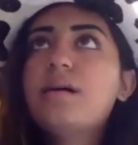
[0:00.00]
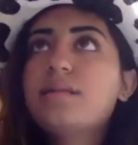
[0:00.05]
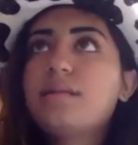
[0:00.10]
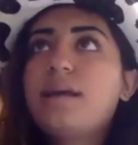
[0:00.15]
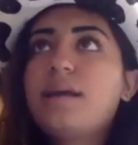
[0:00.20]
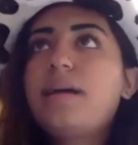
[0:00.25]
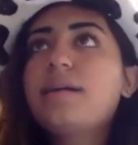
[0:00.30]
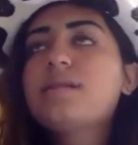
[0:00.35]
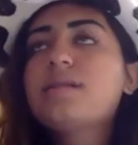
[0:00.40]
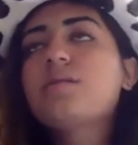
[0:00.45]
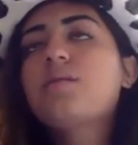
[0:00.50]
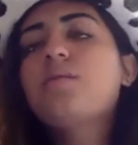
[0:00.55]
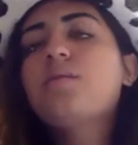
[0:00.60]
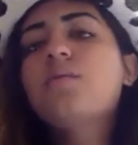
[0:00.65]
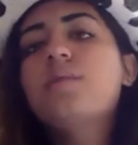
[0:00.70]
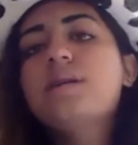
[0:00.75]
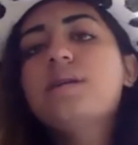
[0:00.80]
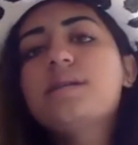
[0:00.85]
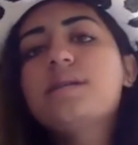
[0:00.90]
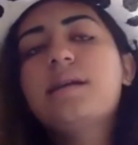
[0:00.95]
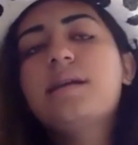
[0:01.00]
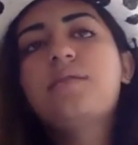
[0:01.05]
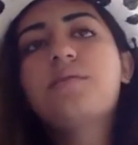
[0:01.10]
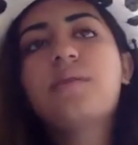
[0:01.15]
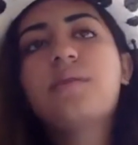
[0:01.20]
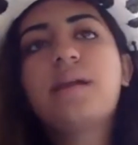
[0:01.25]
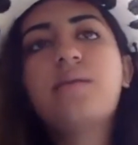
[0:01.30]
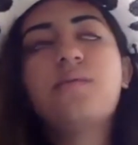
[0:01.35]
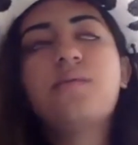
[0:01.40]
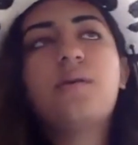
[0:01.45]
That is always a
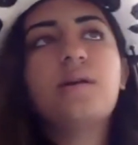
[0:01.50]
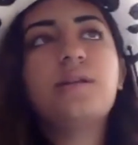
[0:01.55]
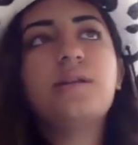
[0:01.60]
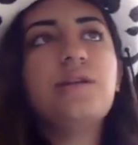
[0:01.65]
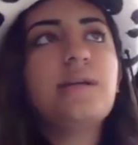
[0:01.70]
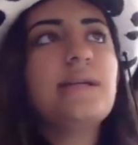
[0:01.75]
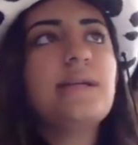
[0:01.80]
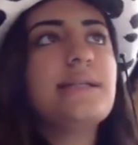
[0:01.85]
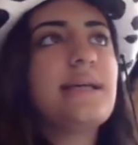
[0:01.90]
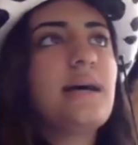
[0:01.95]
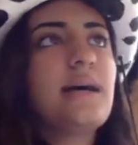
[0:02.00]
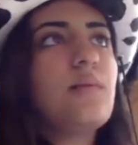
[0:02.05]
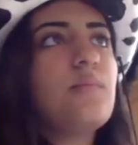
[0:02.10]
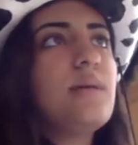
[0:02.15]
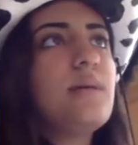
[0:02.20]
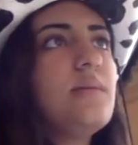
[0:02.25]
great one. You can tell